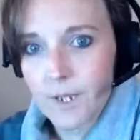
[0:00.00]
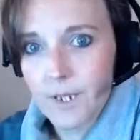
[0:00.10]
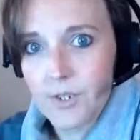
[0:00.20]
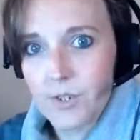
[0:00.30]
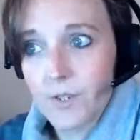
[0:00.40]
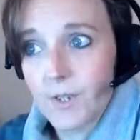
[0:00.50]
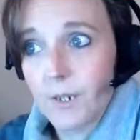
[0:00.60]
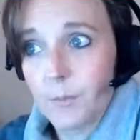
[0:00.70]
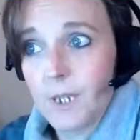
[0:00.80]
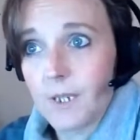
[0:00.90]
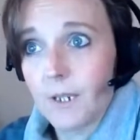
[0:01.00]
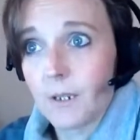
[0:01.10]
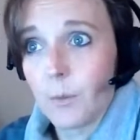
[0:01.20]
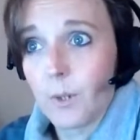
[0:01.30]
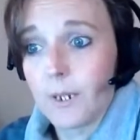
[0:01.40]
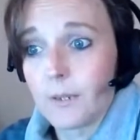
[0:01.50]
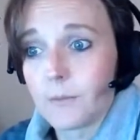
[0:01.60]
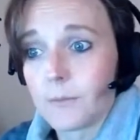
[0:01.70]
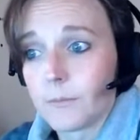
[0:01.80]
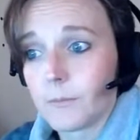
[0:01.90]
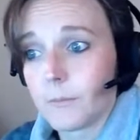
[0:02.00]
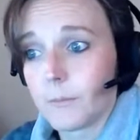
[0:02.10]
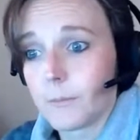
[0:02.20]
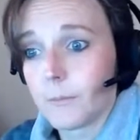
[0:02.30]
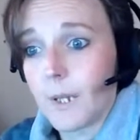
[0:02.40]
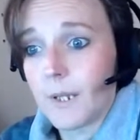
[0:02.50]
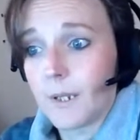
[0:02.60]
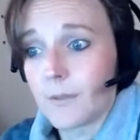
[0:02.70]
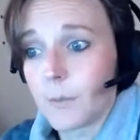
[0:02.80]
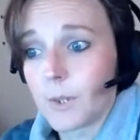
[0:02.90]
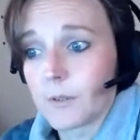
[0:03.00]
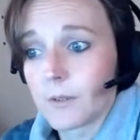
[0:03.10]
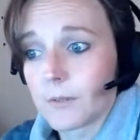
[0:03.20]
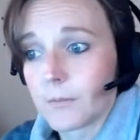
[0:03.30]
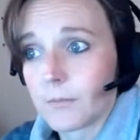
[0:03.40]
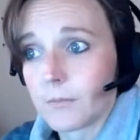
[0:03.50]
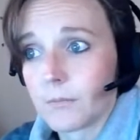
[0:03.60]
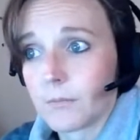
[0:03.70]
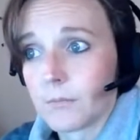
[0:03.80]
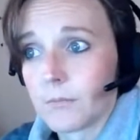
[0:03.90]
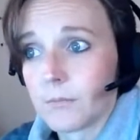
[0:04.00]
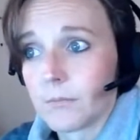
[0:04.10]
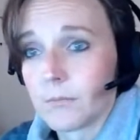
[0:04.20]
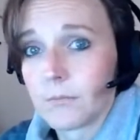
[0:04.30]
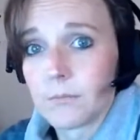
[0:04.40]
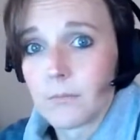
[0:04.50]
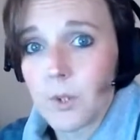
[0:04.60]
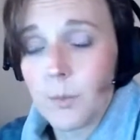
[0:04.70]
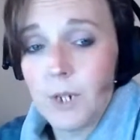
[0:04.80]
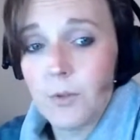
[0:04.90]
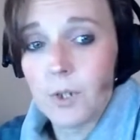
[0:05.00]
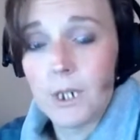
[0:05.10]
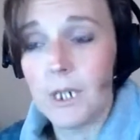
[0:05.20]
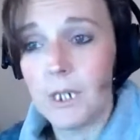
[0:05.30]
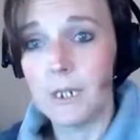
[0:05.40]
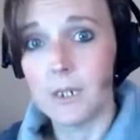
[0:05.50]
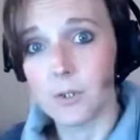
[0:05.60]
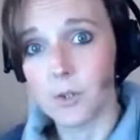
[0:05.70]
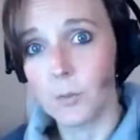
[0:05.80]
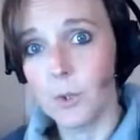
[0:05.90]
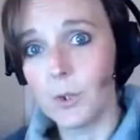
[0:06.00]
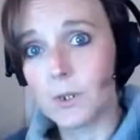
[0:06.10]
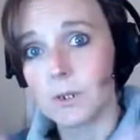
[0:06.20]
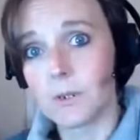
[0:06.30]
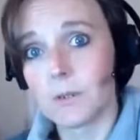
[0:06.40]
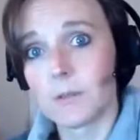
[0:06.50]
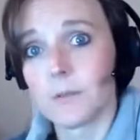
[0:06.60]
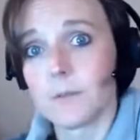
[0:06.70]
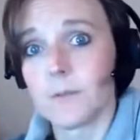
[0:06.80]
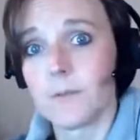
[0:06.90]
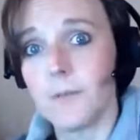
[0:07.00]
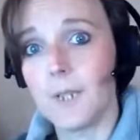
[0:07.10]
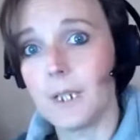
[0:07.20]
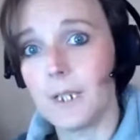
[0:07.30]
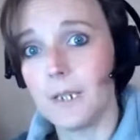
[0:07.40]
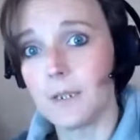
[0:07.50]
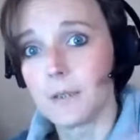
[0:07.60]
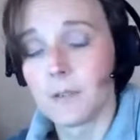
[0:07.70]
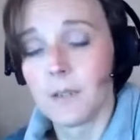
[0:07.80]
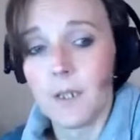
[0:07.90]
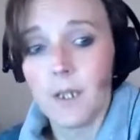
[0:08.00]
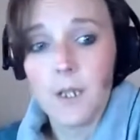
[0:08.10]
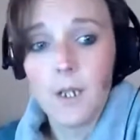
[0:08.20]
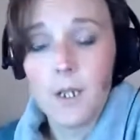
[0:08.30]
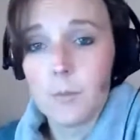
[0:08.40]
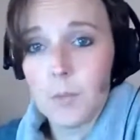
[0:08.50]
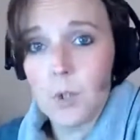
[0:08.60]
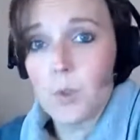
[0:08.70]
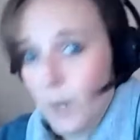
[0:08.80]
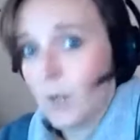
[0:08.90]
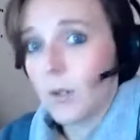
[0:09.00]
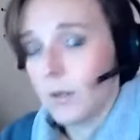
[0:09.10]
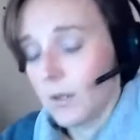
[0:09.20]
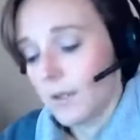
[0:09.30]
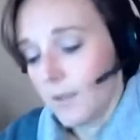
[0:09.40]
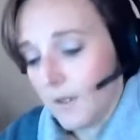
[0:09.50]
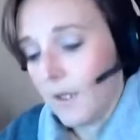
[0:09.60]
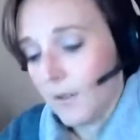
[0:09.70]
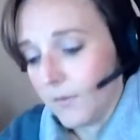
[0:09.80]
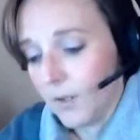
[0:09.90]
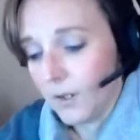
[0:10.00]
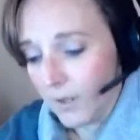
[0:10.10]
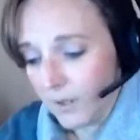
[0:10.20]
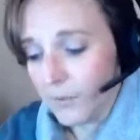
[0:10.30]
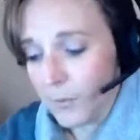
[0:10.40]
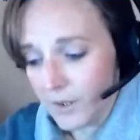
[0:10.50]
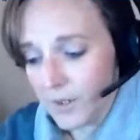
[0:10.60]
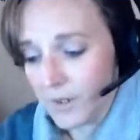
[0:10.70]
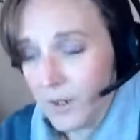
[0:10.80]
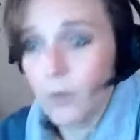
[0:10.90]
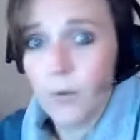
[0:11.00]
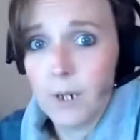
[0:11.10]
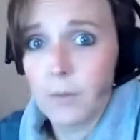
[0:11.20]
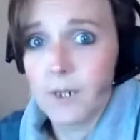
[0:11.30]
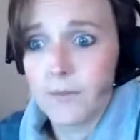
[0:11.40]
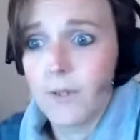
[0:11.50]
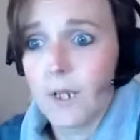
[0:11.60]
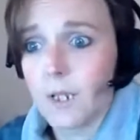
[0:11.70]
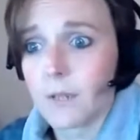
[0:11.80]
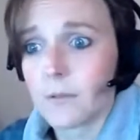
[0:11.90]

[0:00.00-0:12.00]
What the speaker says: it's just going to be taken away by the government to be redistributed fairly, because we know that the South African government is incredibly fair